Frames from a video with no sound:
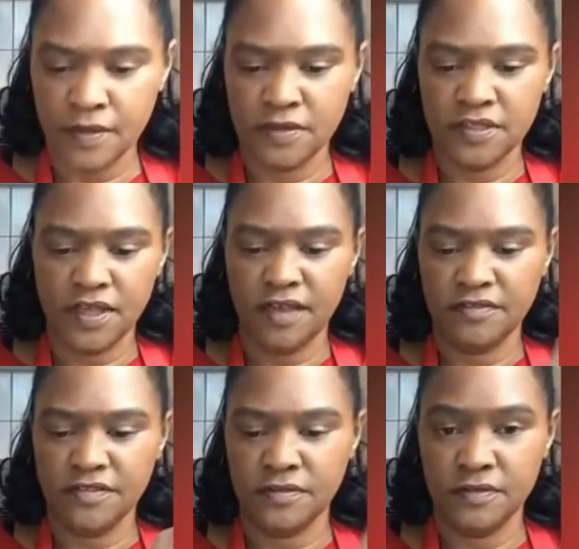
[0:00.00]
So
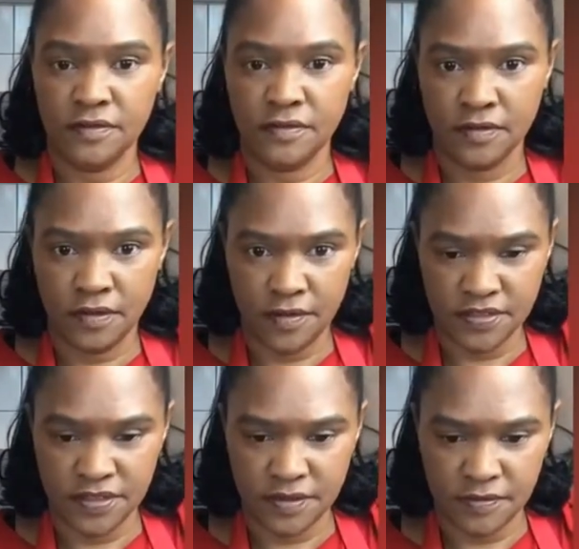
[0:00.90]
goes
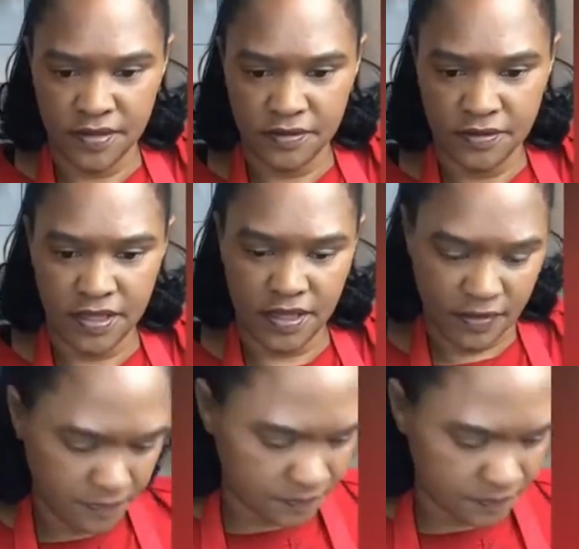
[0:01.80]
in our middle here.